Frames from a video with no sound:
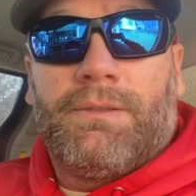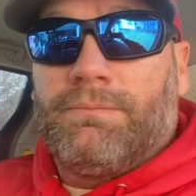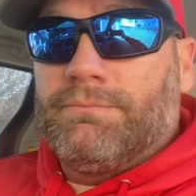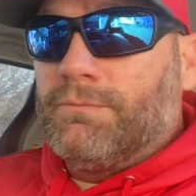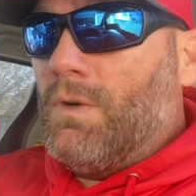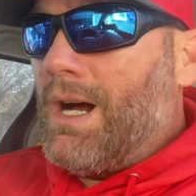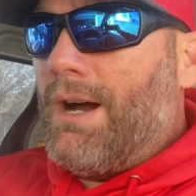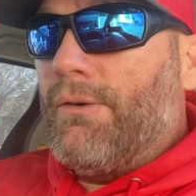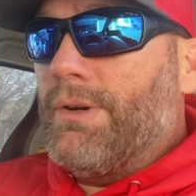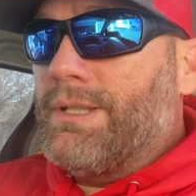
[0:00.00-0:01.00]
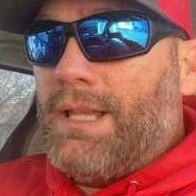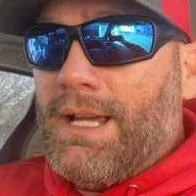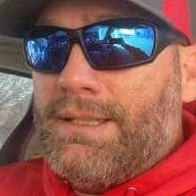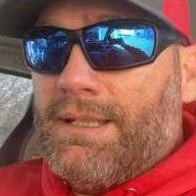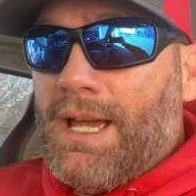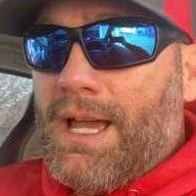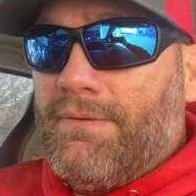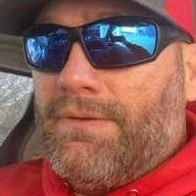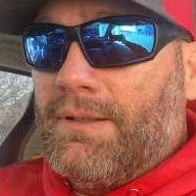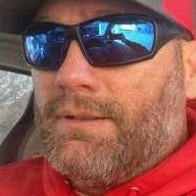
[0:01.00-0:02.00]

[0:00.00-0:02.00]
them. Well, I always like to have